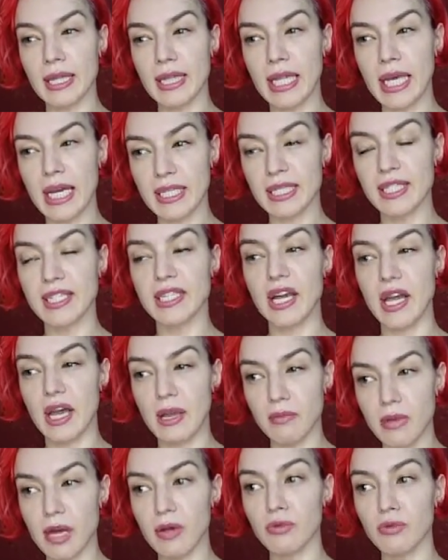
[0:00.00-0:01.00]
next
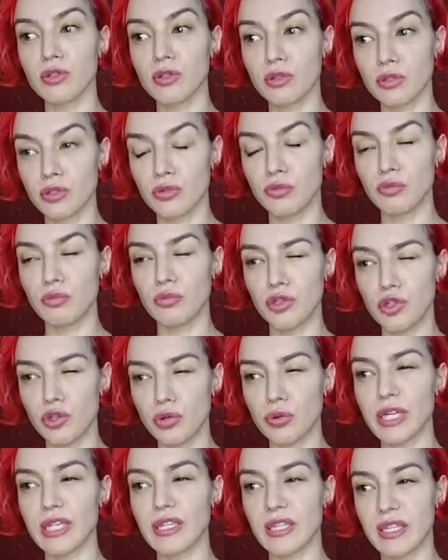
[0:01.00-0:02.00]
time I will
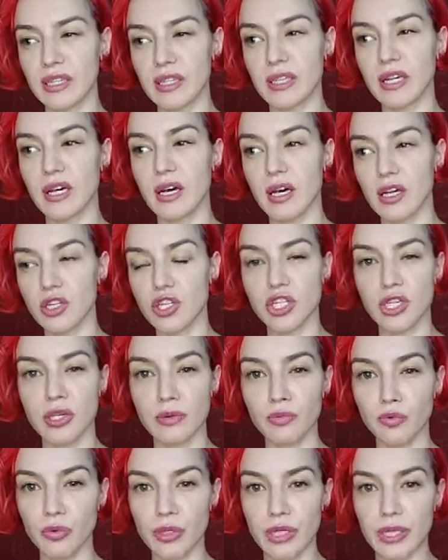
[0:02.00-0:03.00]
do it in the
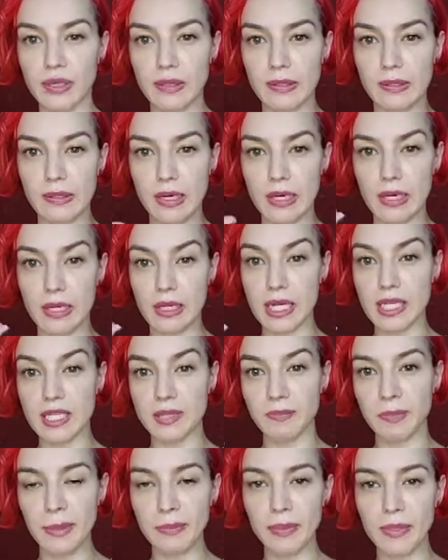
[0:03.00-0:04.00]
gym with
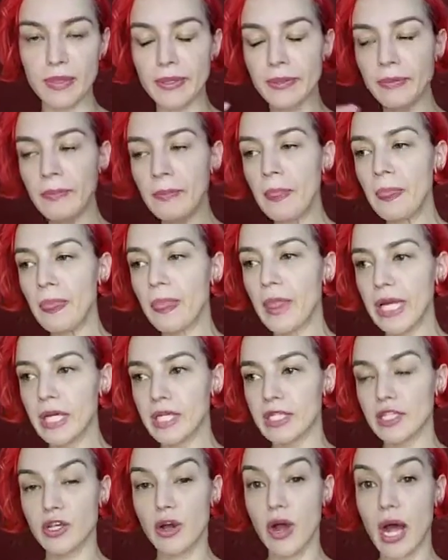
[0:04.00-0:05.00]
less people.
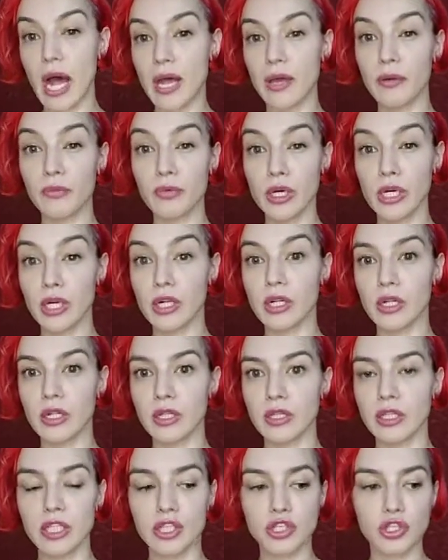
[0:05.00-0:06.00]
So I
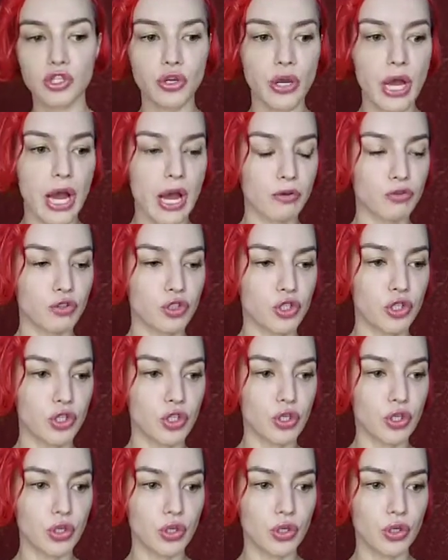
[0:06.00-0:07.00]
will teach you how
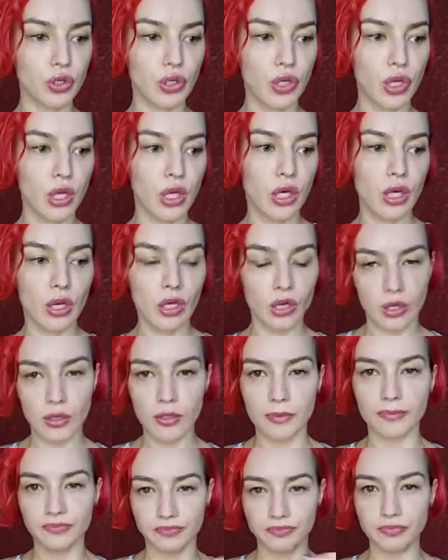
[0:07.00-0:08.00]
to
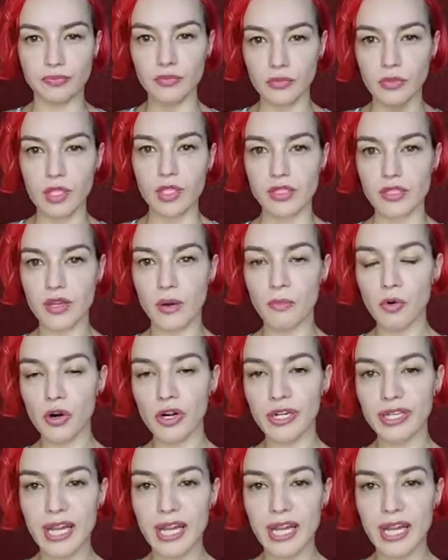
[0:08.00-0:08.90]
some more